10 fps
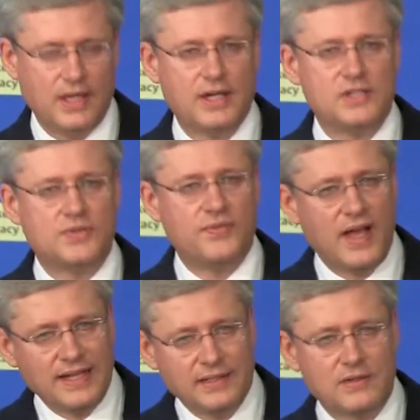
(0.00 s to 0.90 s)
It is
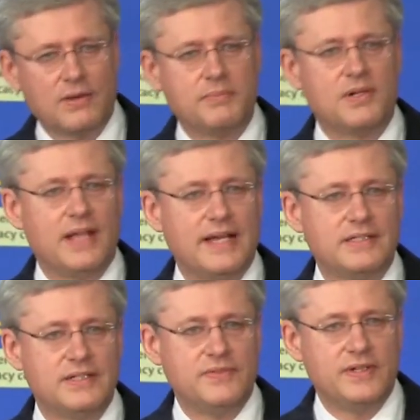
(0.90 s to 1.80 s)
violent criminal
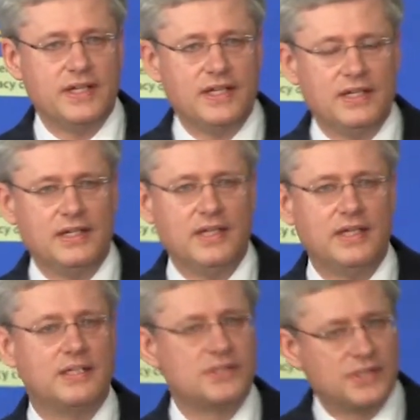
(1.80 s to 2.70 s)
activity,
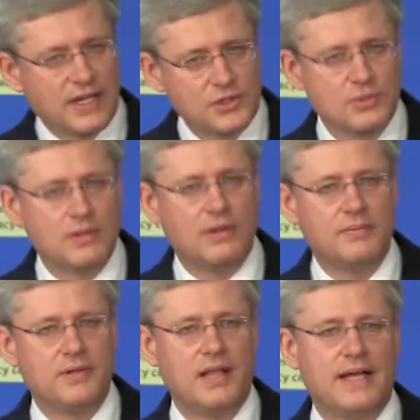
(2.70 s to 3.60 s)
it is sexual
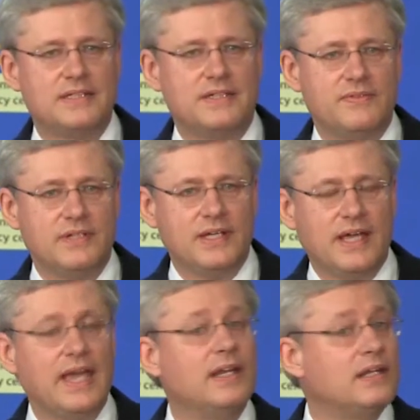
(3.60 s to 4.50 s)
criminal
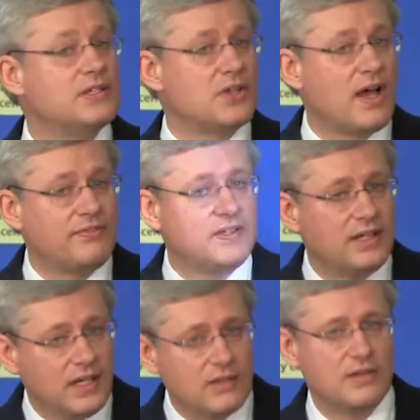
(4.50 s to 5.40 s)
activity, and it is
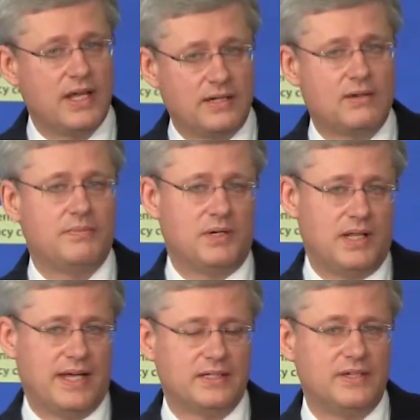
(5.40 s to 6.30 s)
often internet
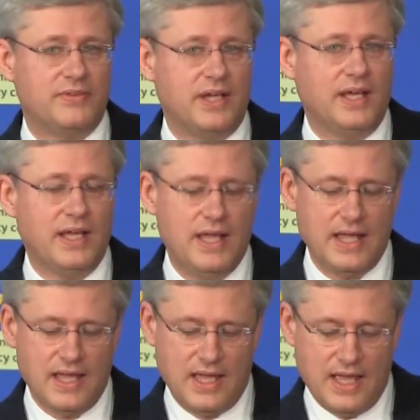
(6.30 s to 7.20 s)
criminal activity.
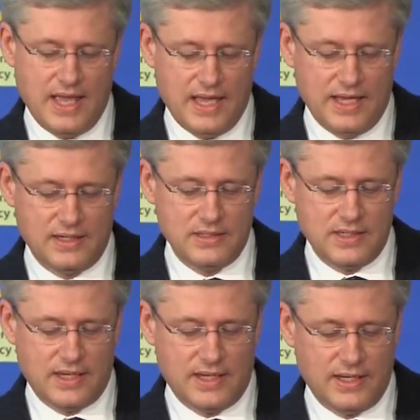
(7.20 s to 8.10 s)
And
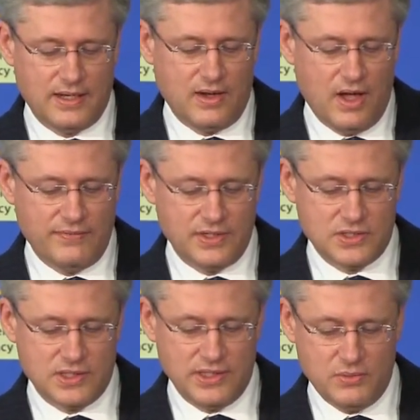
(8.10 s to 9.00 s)

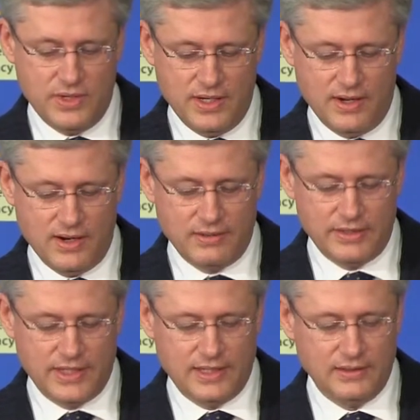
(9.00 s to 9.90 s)
obviously we
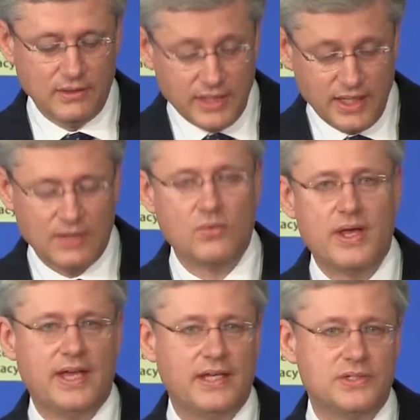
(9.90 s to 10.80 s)
are looking at
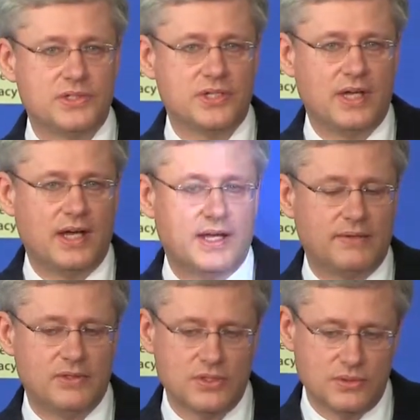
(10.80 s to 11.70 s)
ways
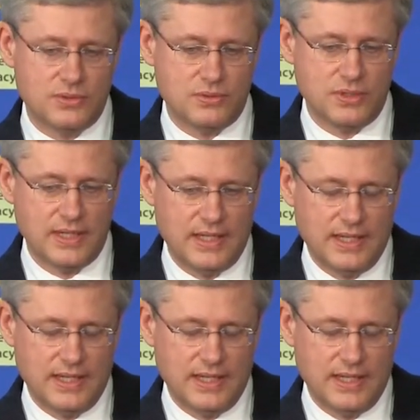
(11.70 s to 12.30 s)
to